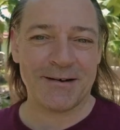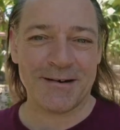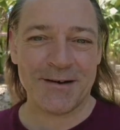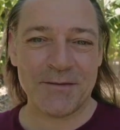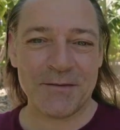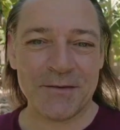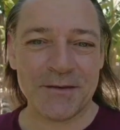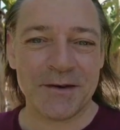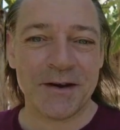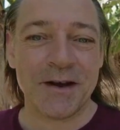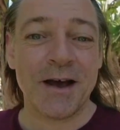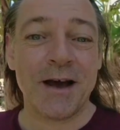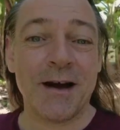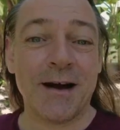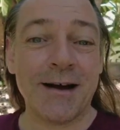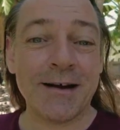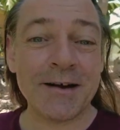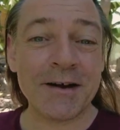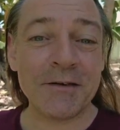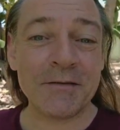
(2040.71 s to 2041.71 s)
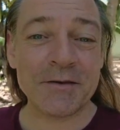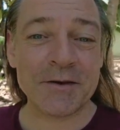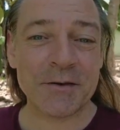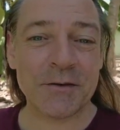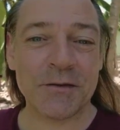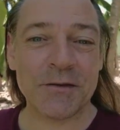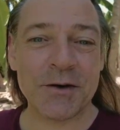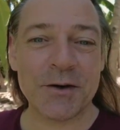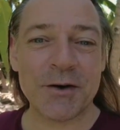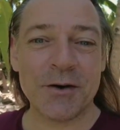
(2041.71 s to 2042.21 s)
me, and even I can even
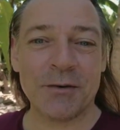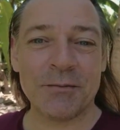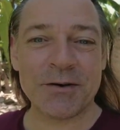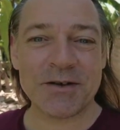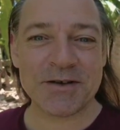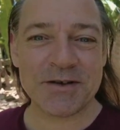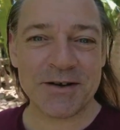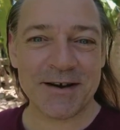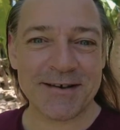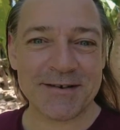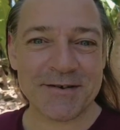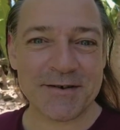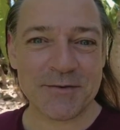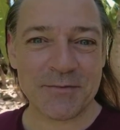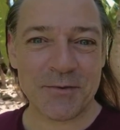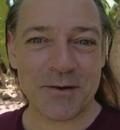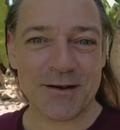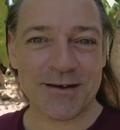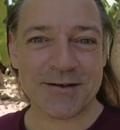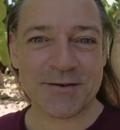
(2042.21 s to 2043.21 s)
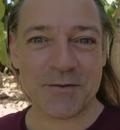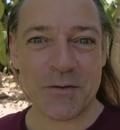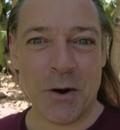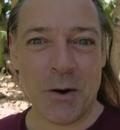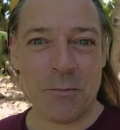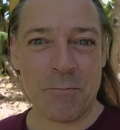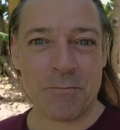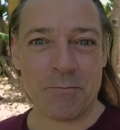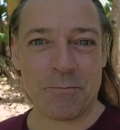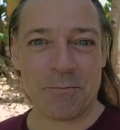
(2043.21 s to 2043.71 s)
do a few comedy sketches with it as
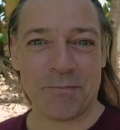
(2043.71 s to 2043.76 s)
well,